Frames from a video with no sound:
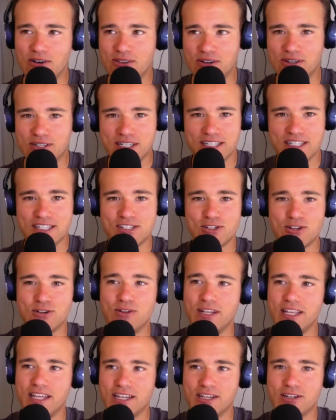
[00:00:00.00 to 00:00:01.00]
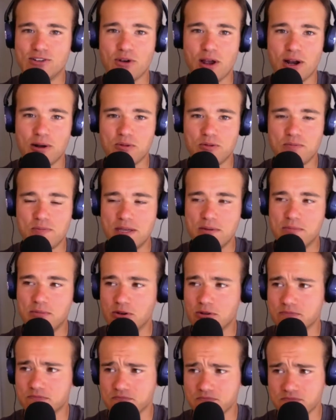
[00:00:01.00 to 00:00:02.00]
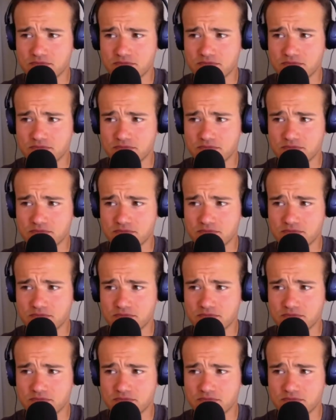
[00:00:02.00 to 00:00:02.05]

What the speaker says: They're just truly incredible people.